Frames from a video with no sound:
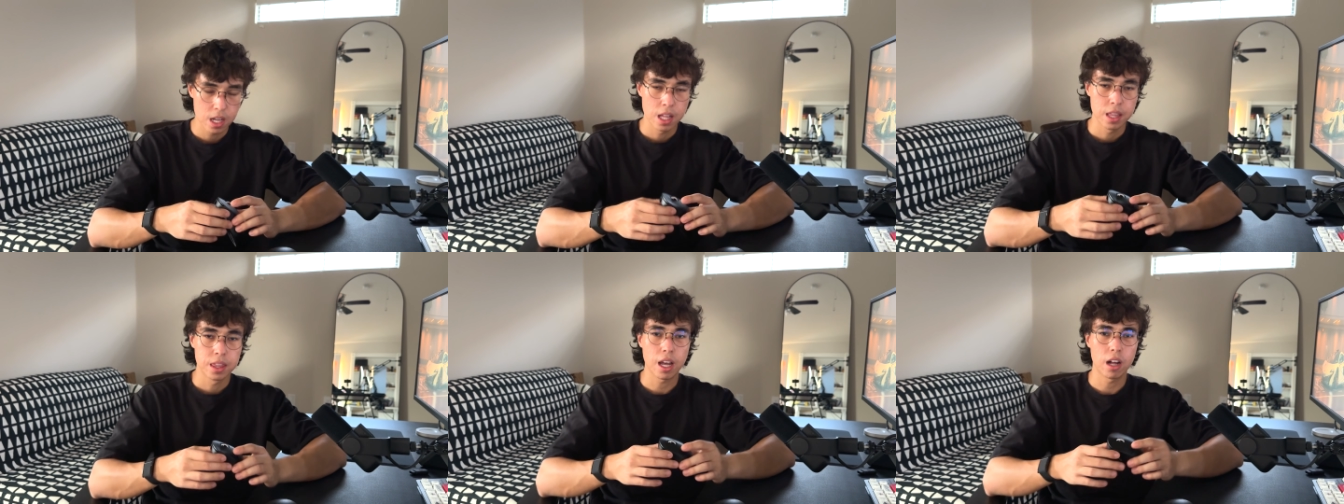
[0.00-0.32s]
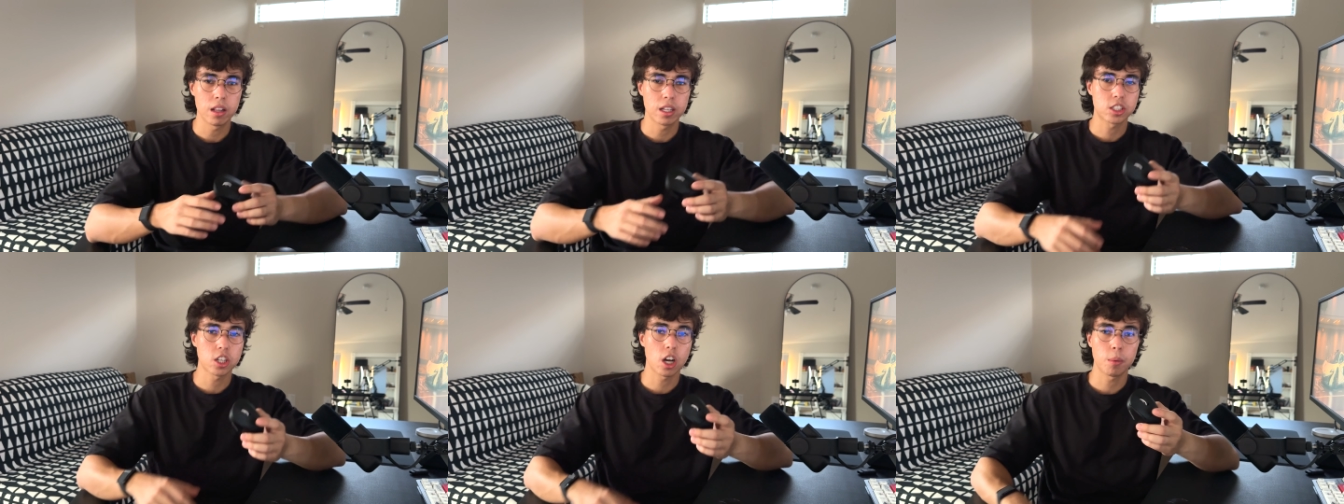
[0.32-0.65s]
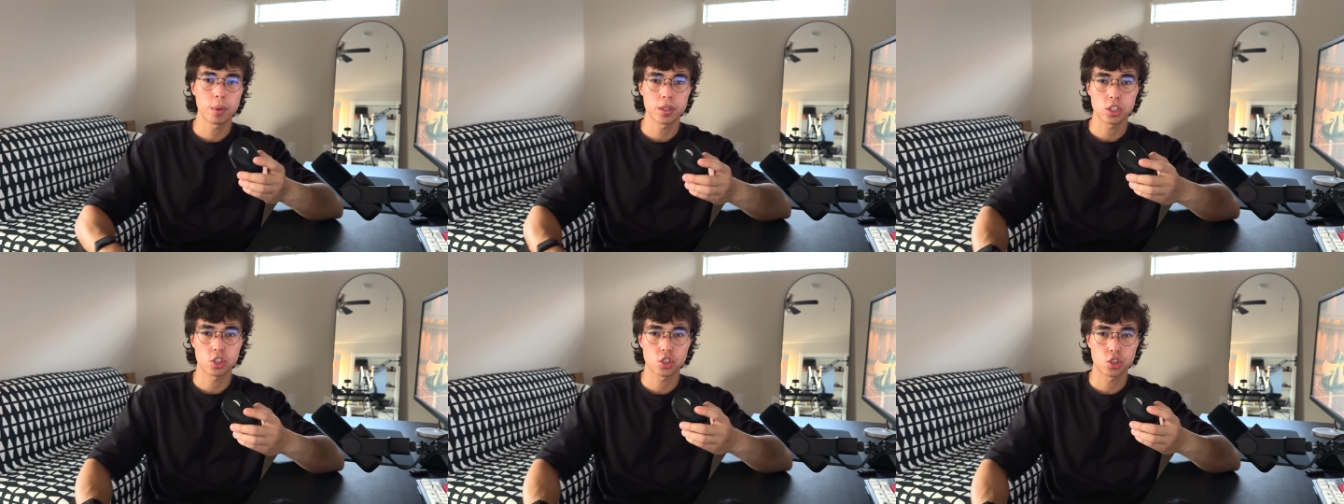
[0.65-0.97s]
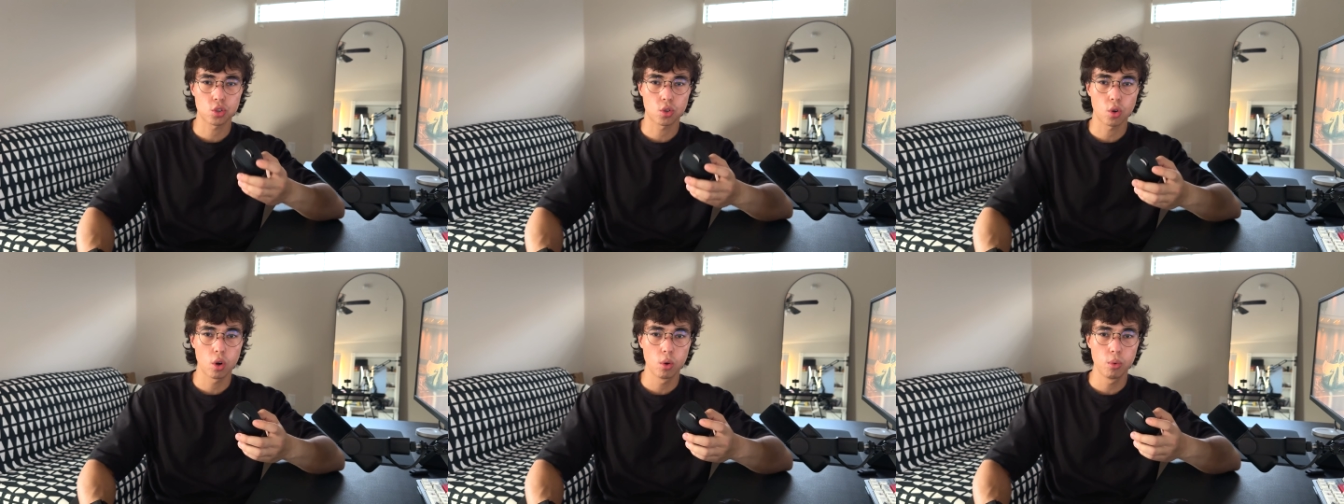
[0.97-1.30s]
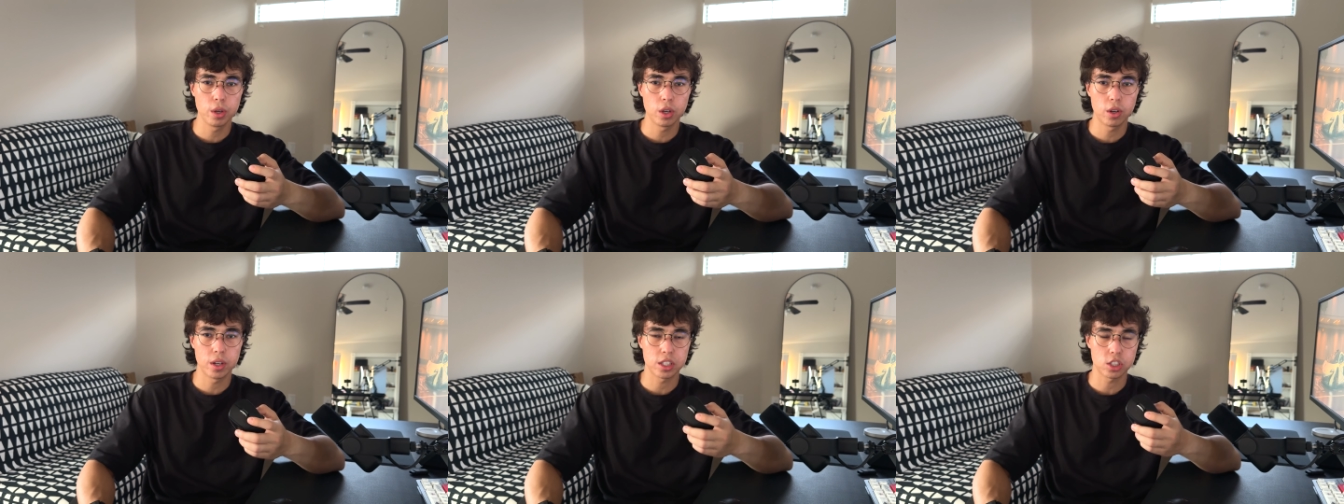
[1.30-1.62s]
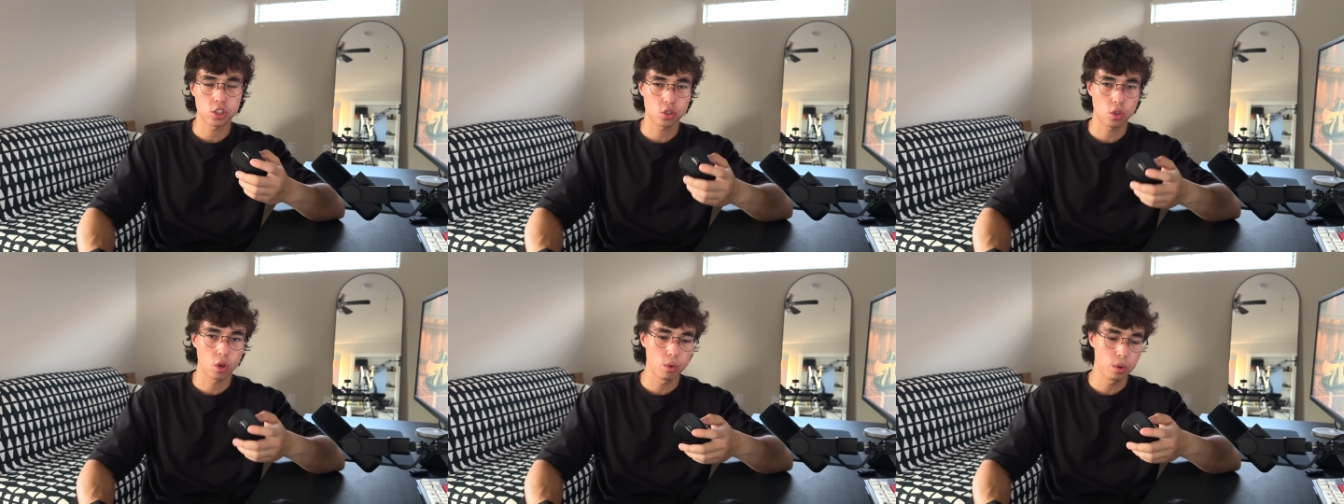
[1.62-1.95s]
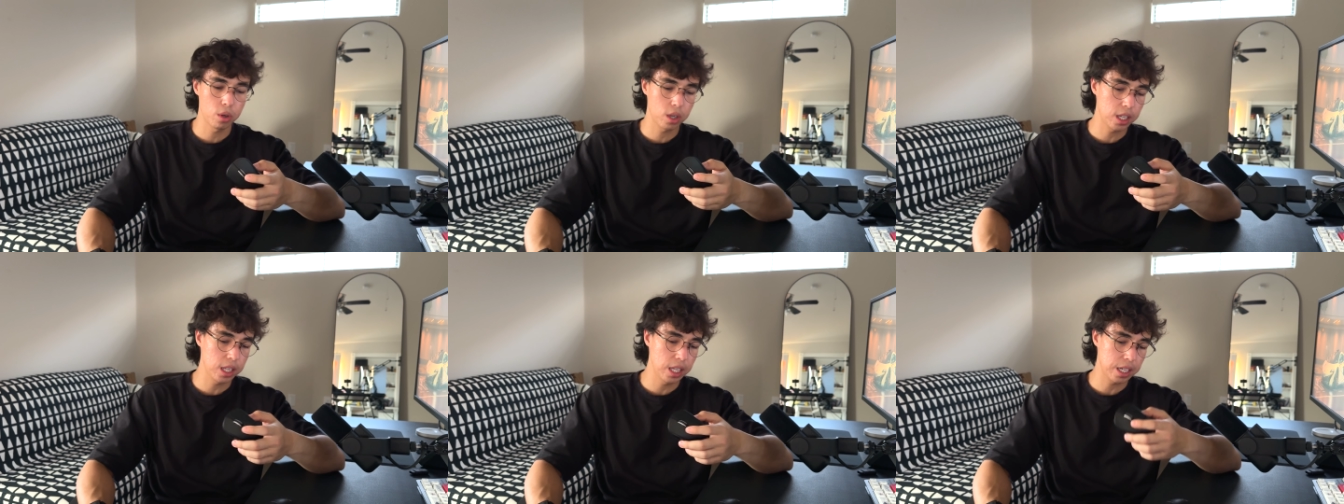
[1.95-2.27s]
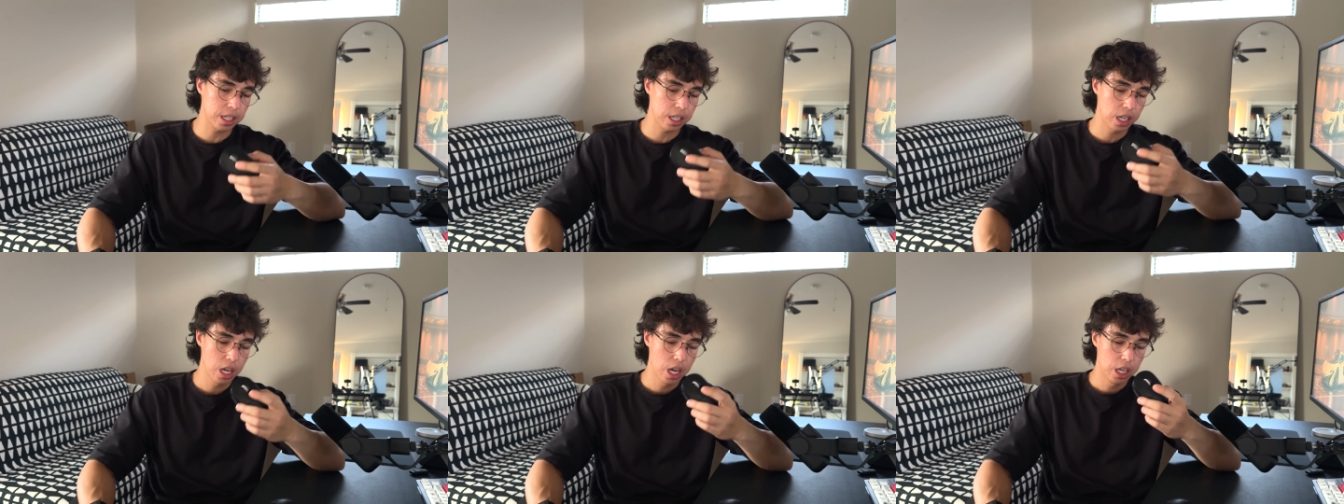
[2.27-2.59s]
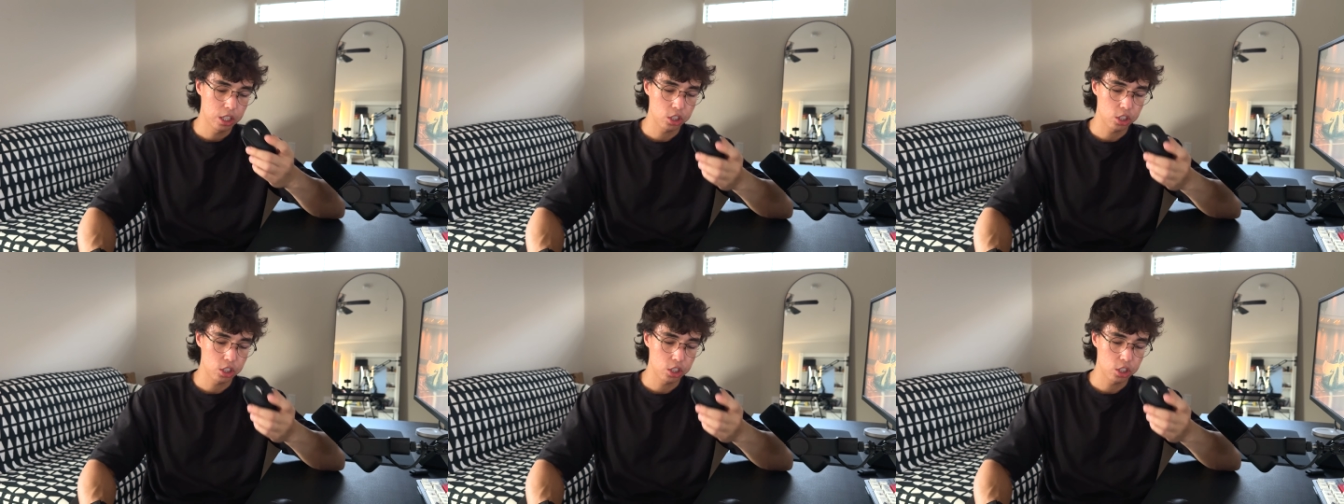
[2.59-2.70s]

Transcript: Now let's talk about the scroll wheel and the scroll wheel click.